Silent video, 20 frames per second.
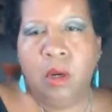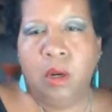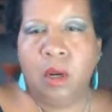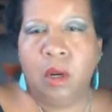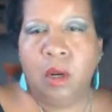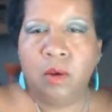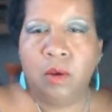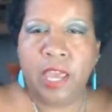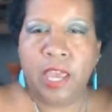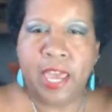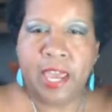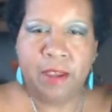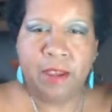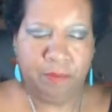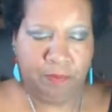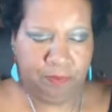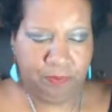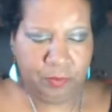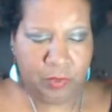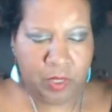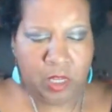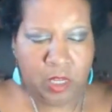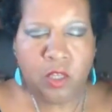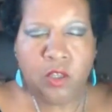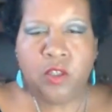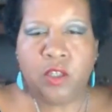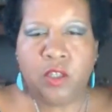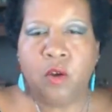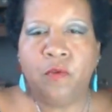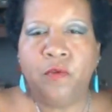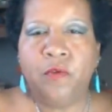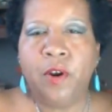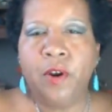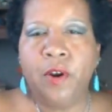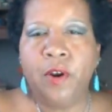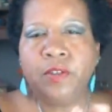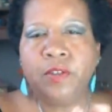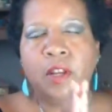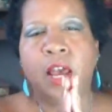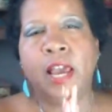Okay, so
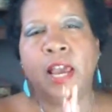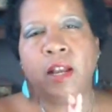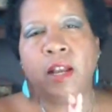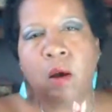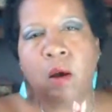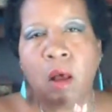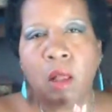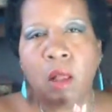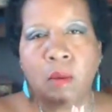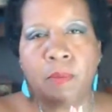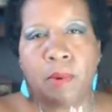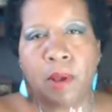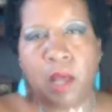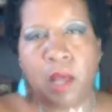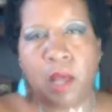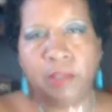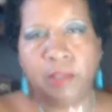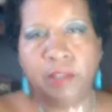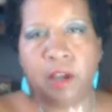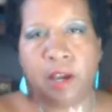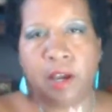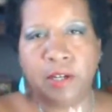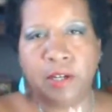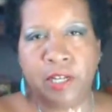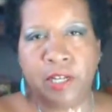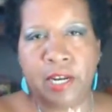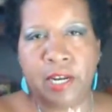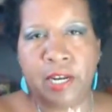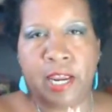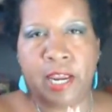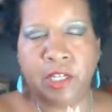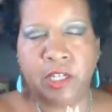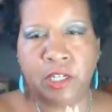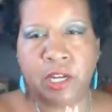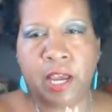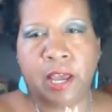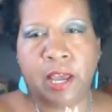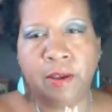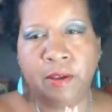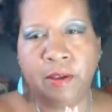first I call upon God
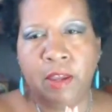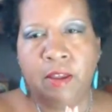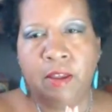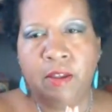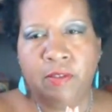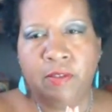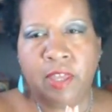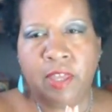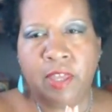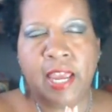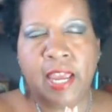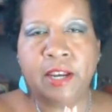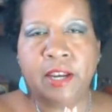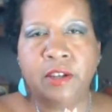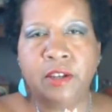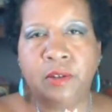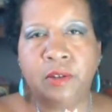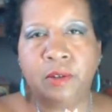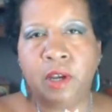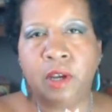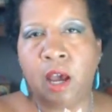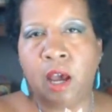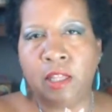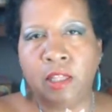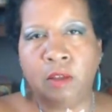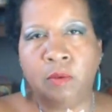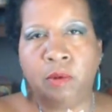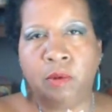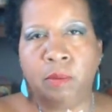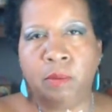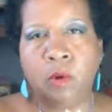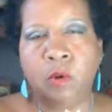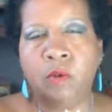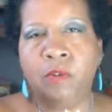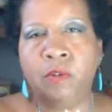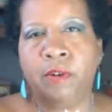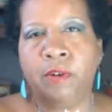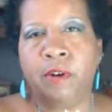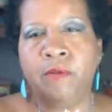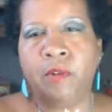Ganesha, the Hindu god, the
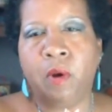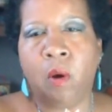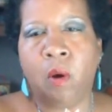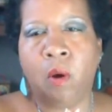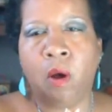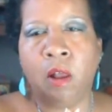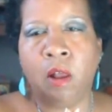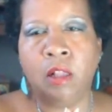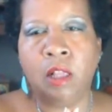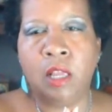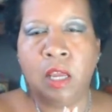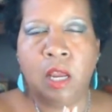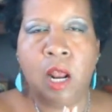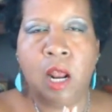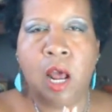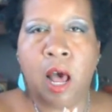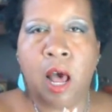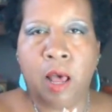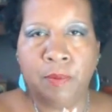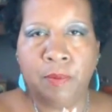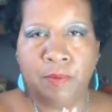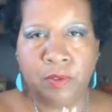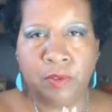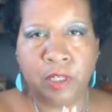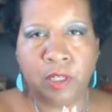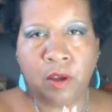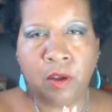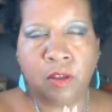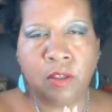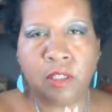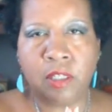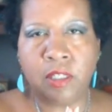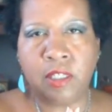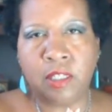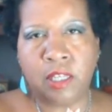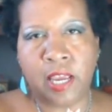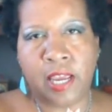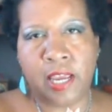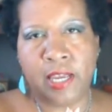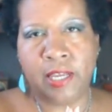remover of all obstacles, and
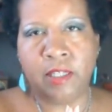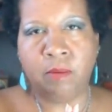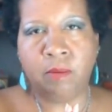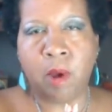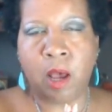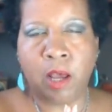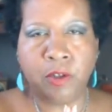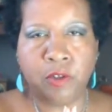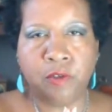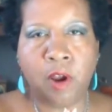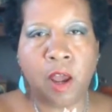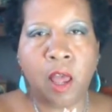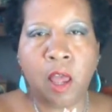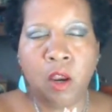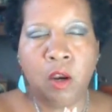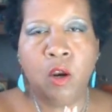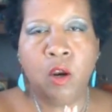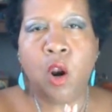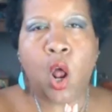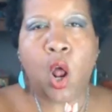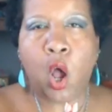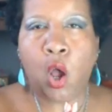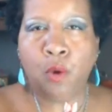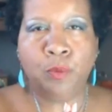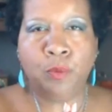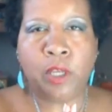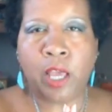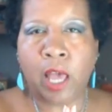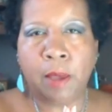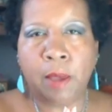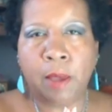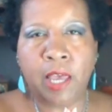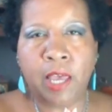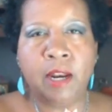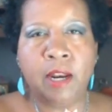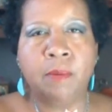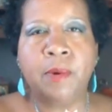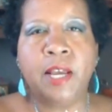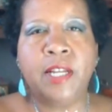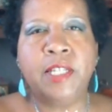say his mantra, Om Gam
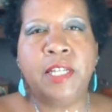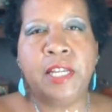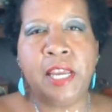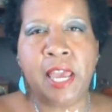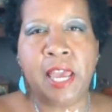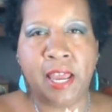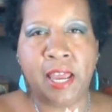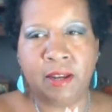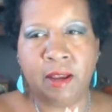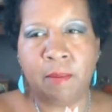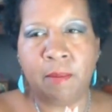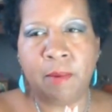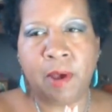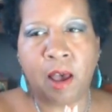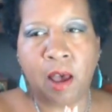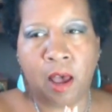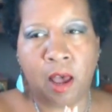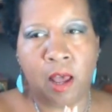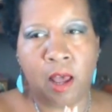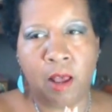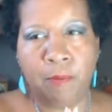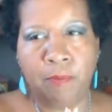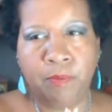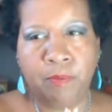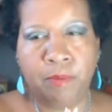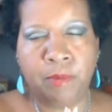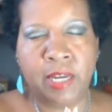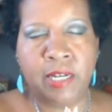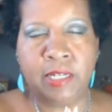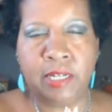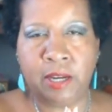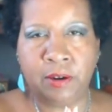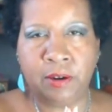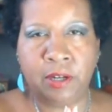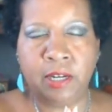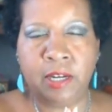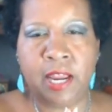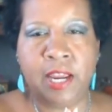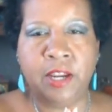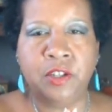Ganapatiye Namaha. My dear
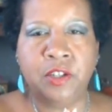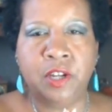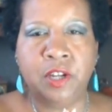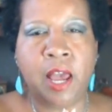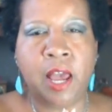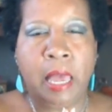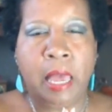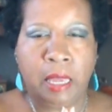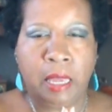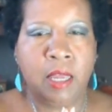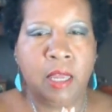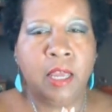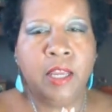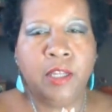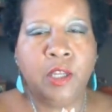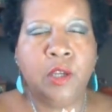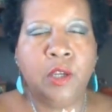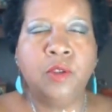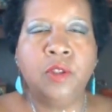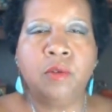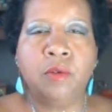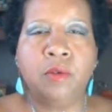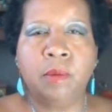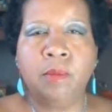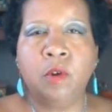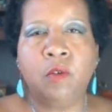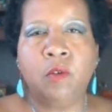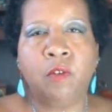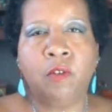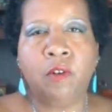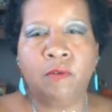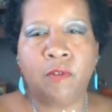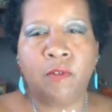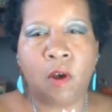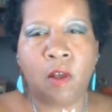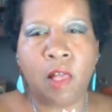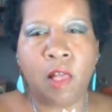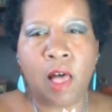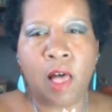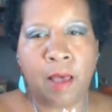Ganesha, you, the remover of
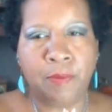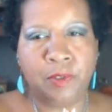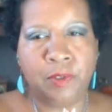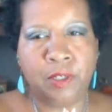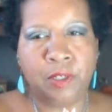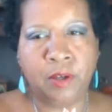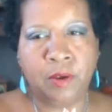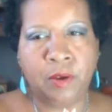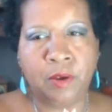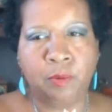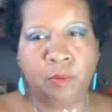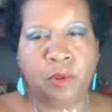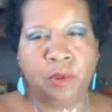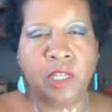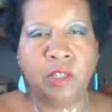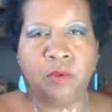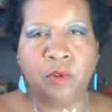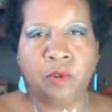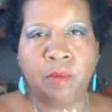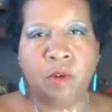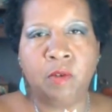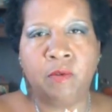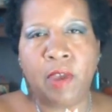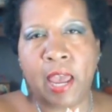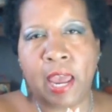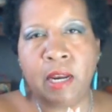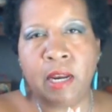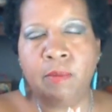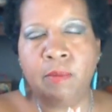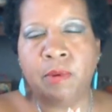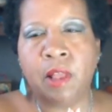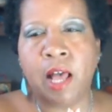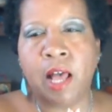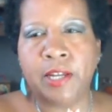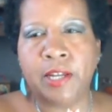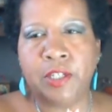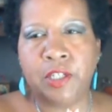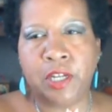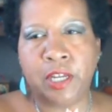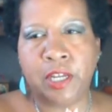all obstacles, please remove any
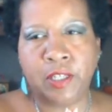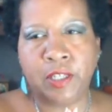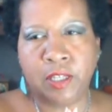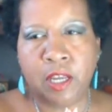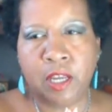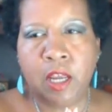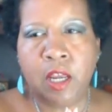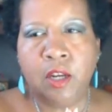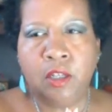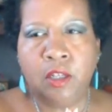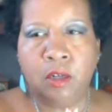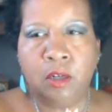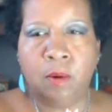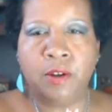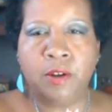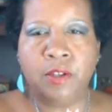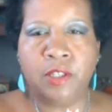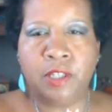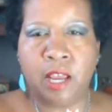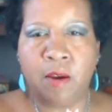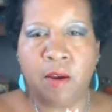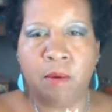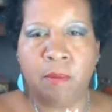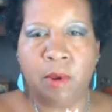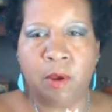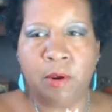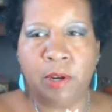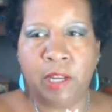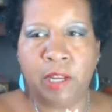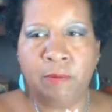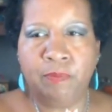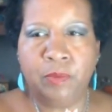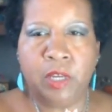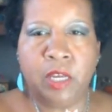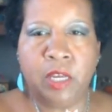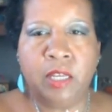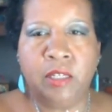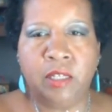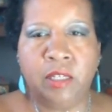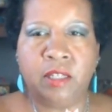blockages to our ceremony
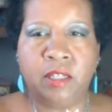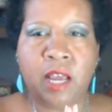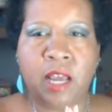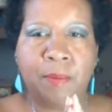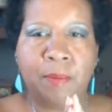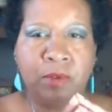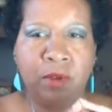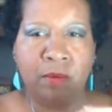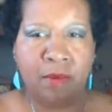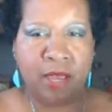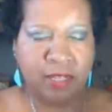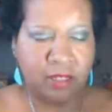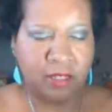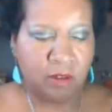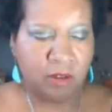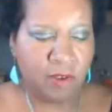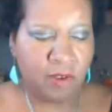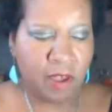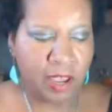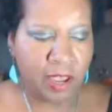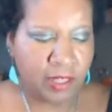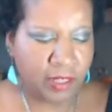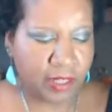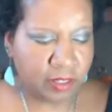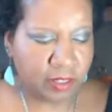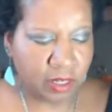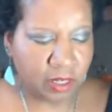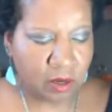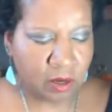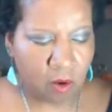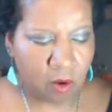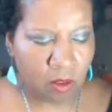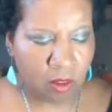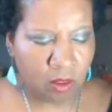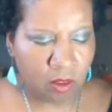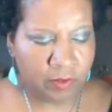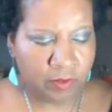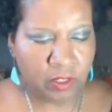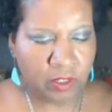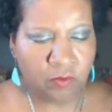to stop domestic violence in all
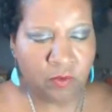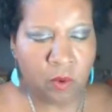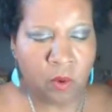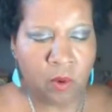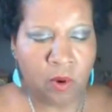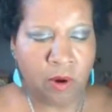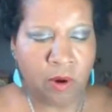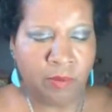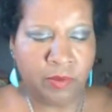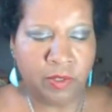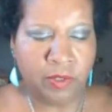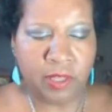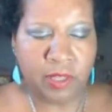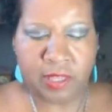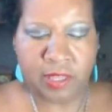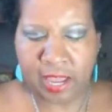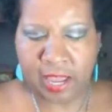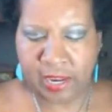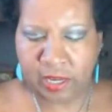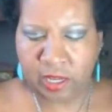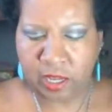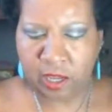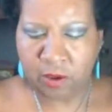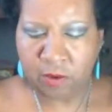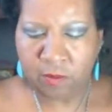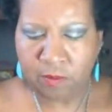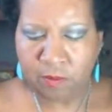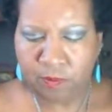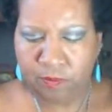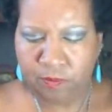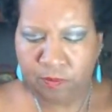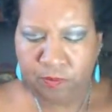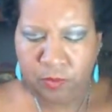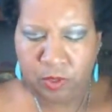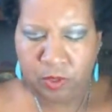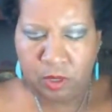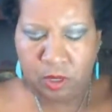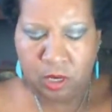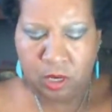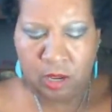of its forms. Thank you.
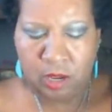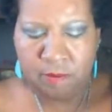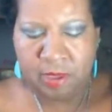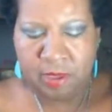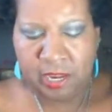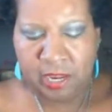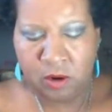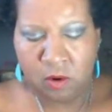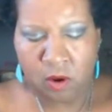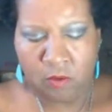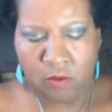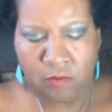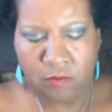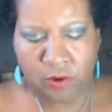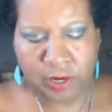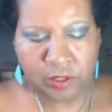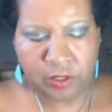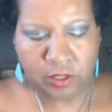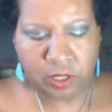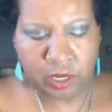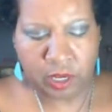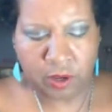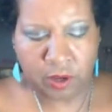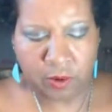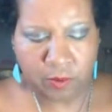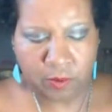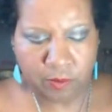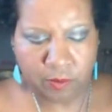I make an offering to you.